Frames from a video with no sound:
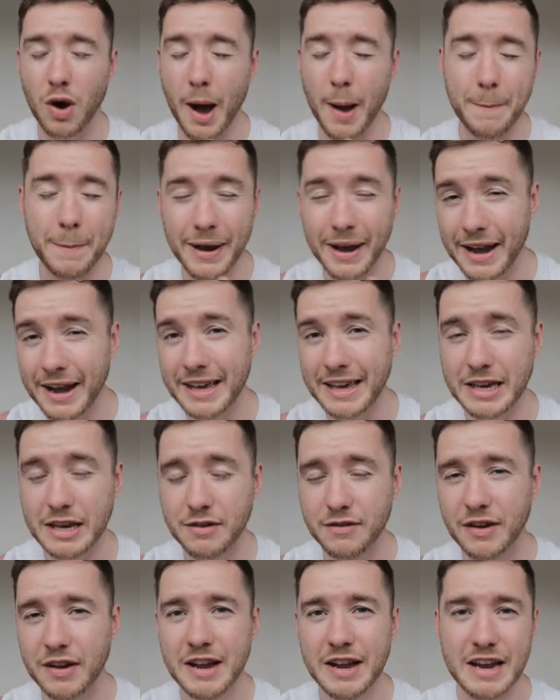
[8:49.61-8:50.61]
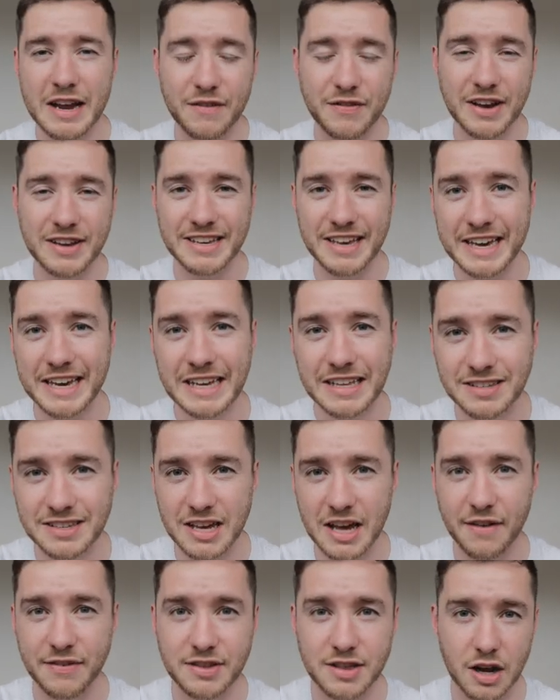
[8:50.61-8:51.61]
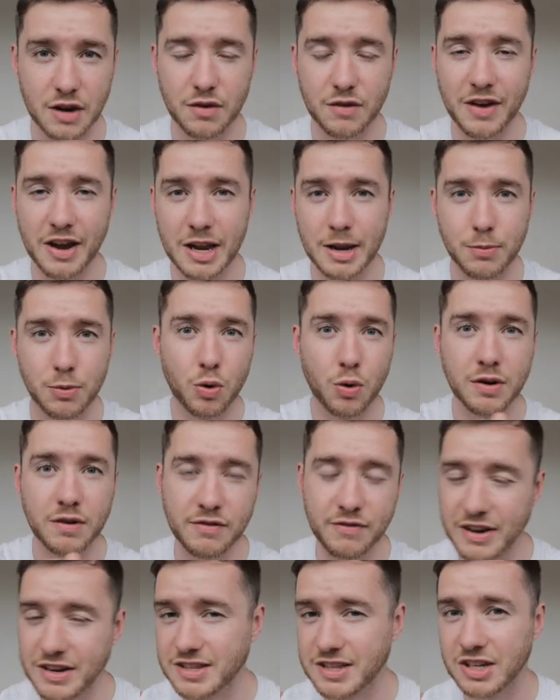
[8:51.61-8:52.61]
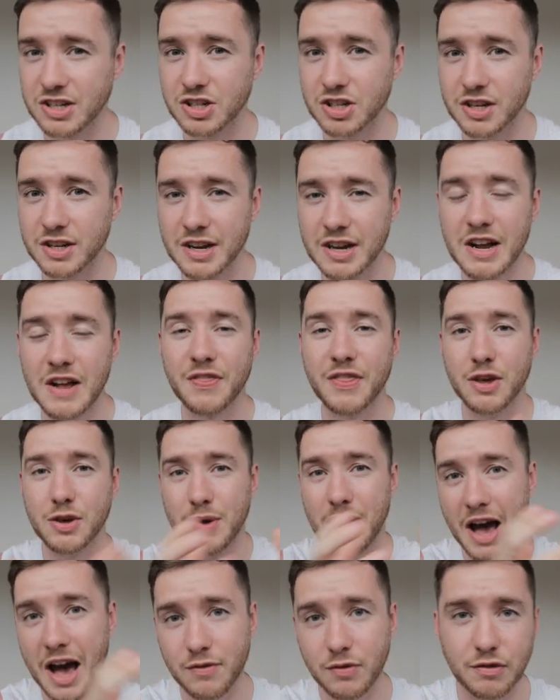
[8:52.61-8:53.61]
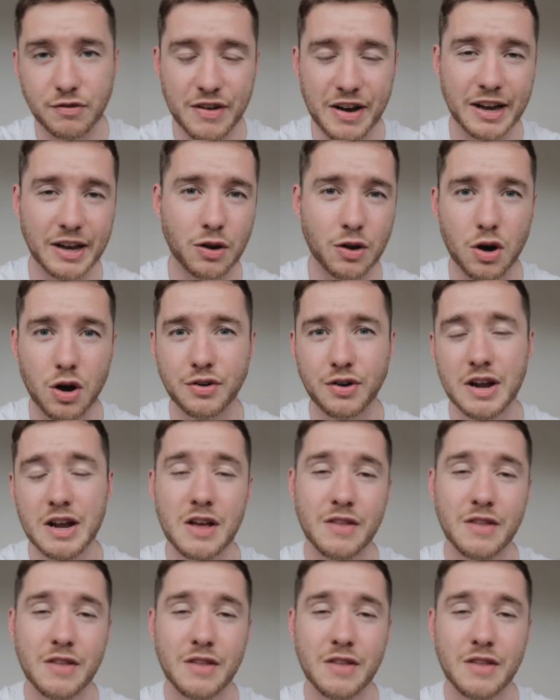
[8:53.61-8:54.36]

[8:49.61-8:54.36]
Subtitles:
I believe if there's ETFs that are available on InvestEngine that you have on Vanguard,